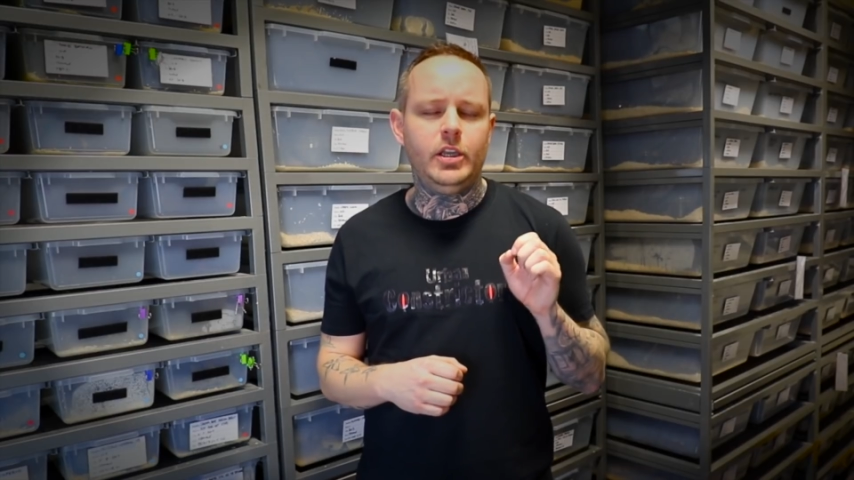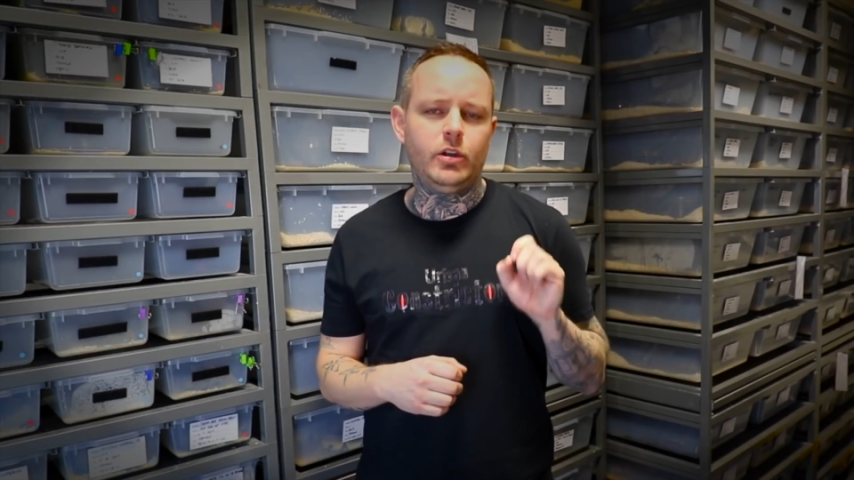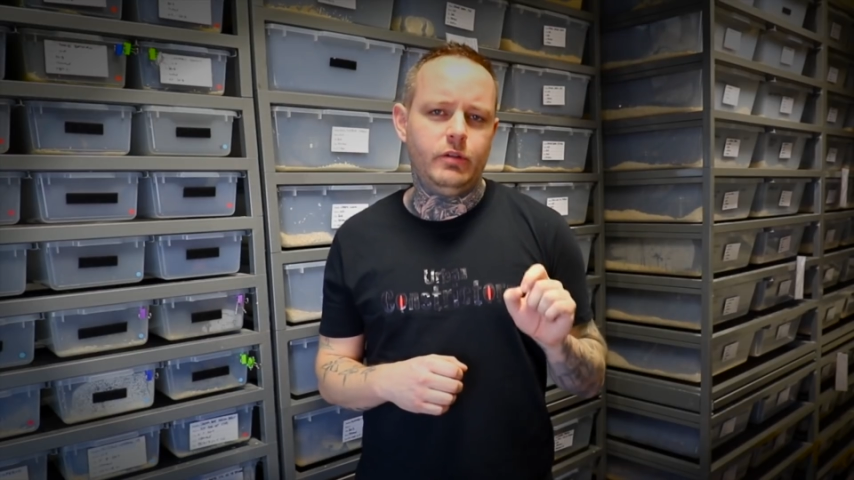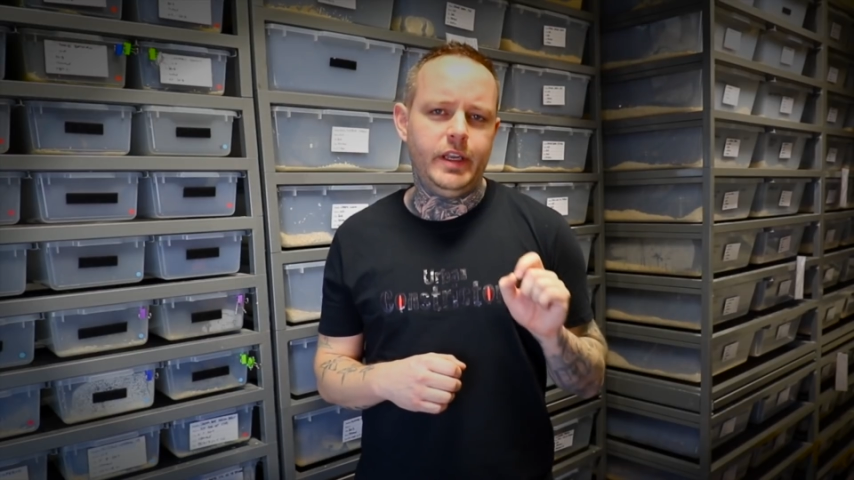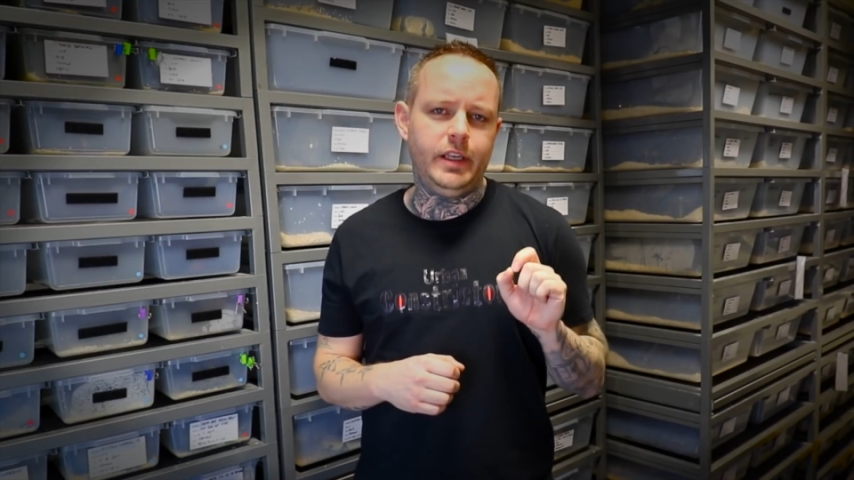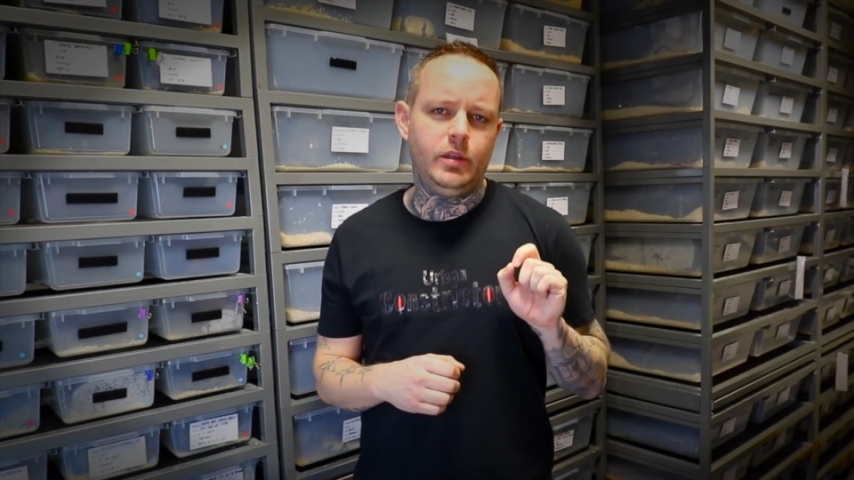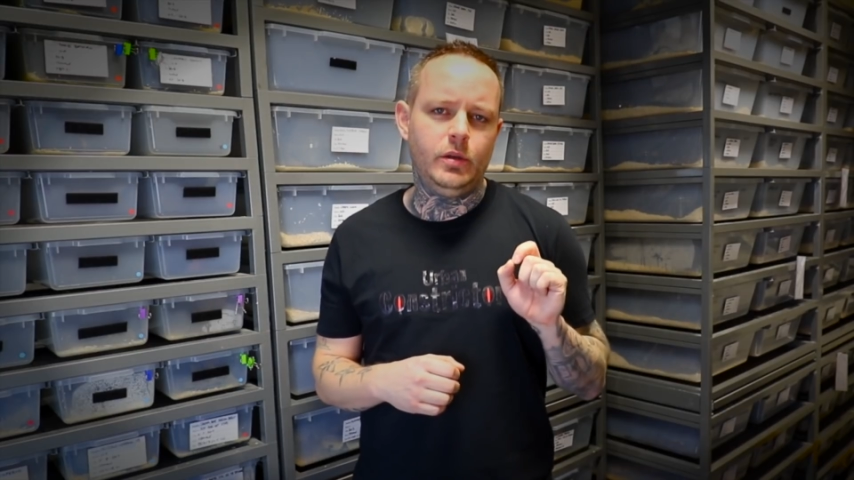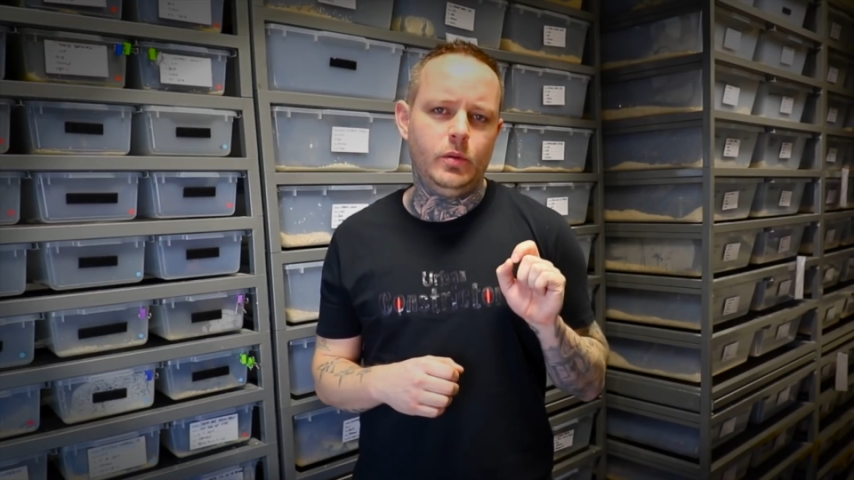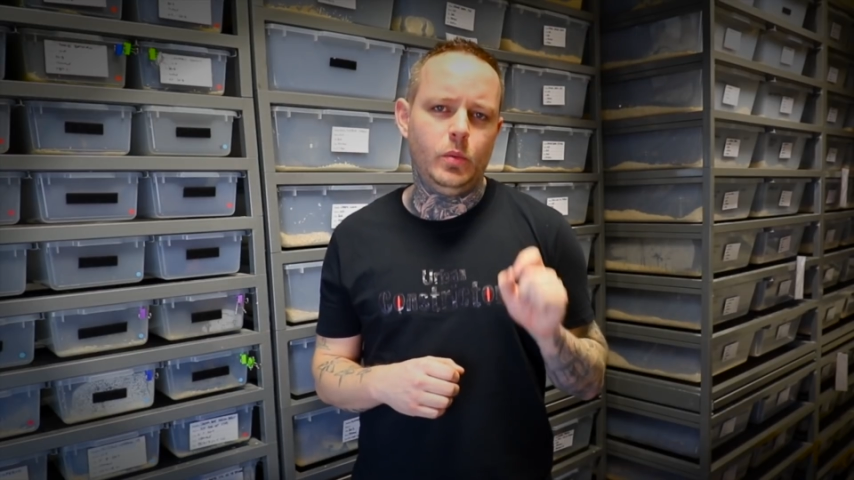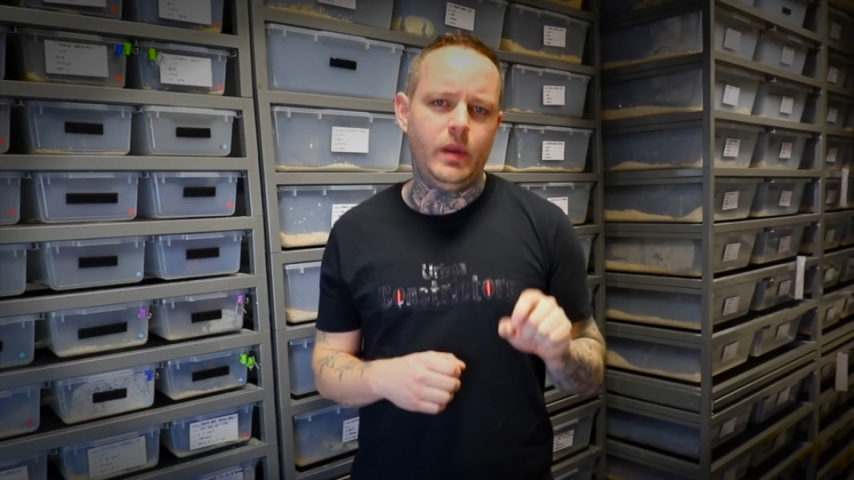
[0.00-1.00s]
agreed
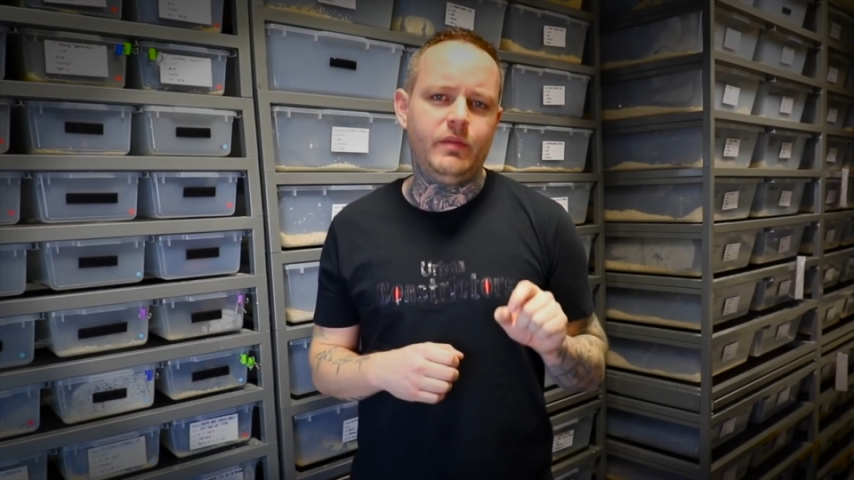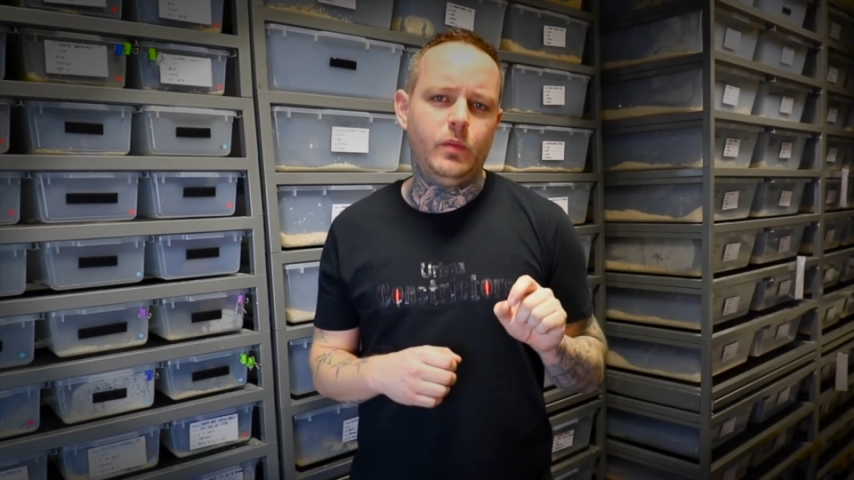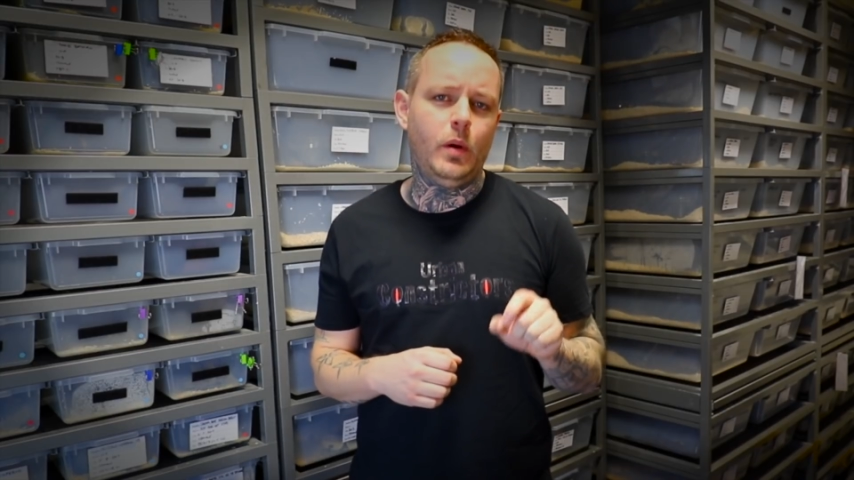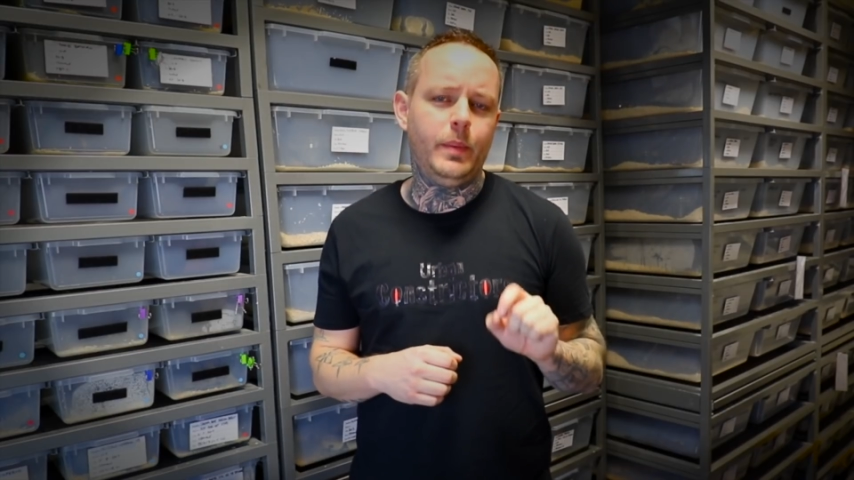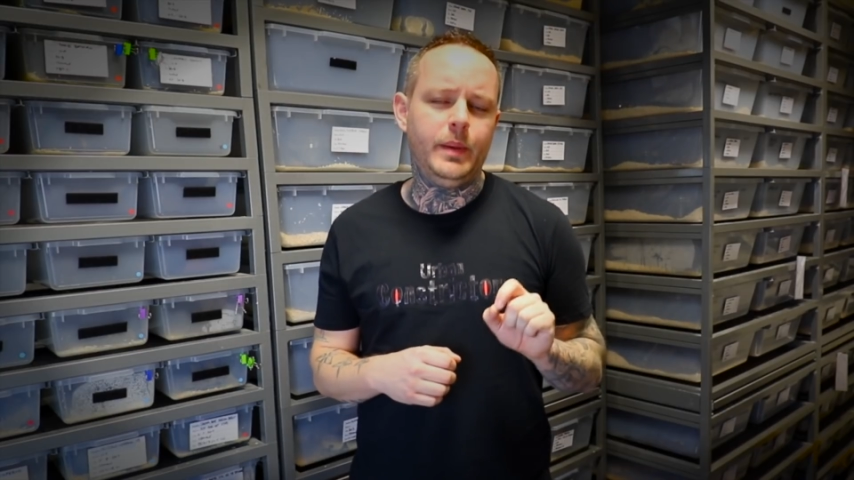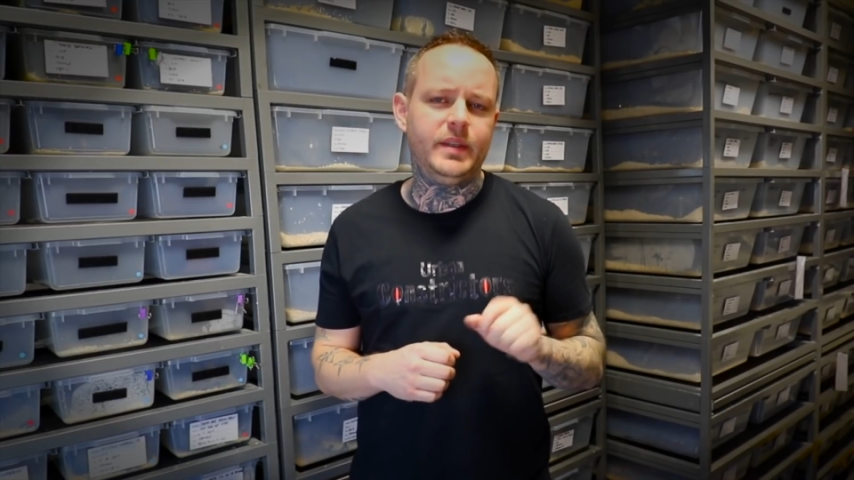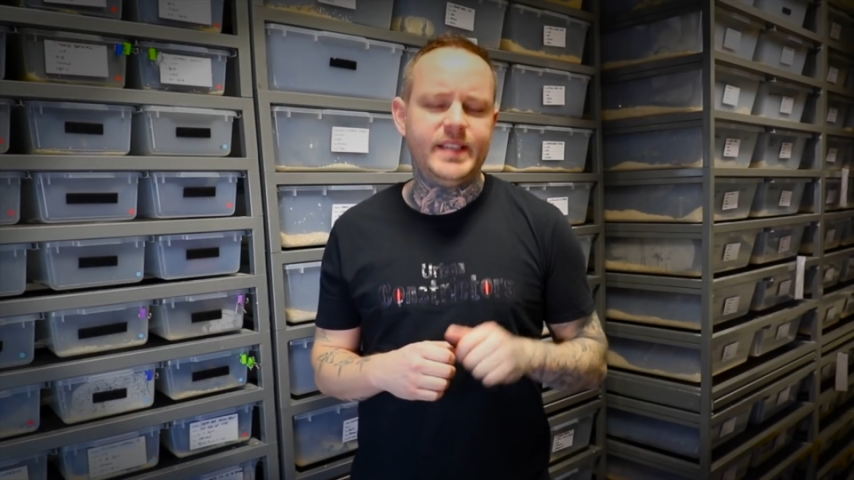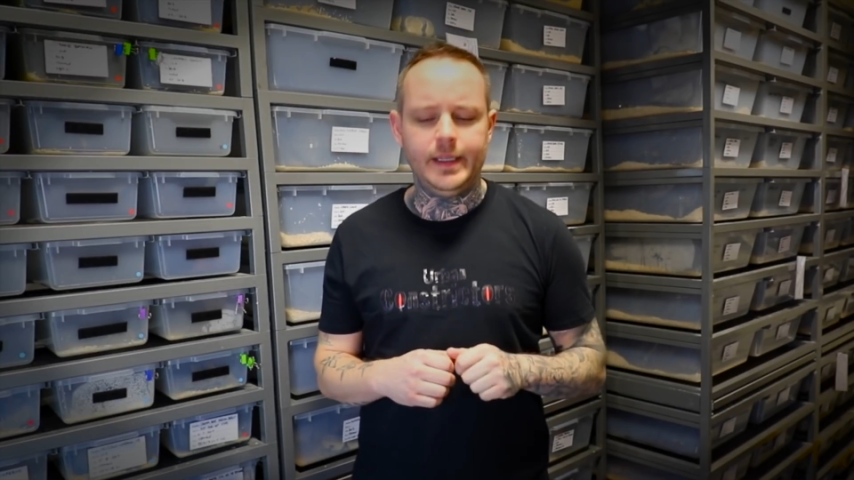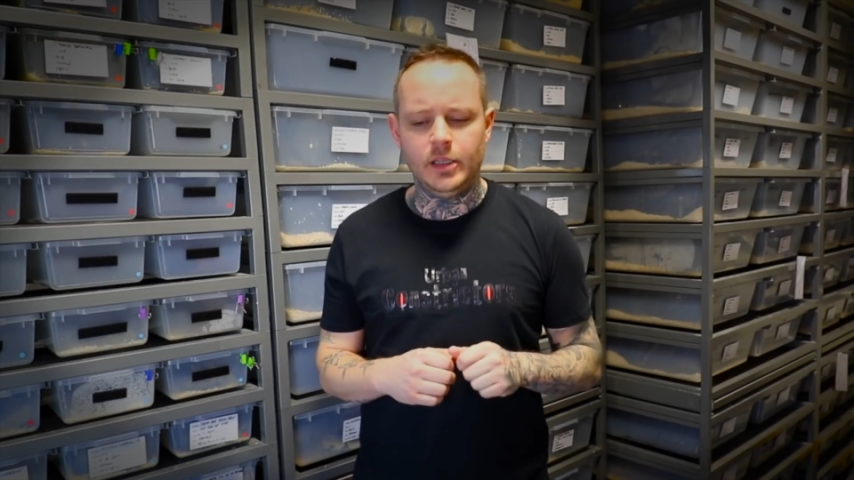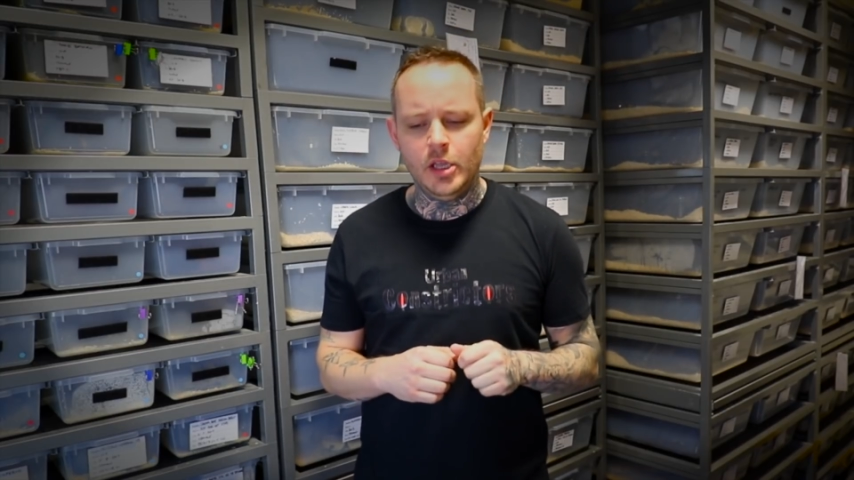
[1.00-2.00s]
with what people are
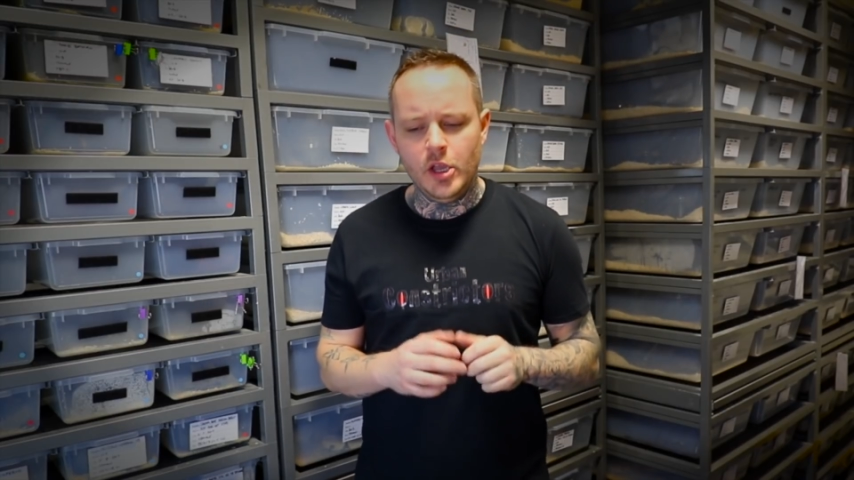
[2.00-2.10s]
saying.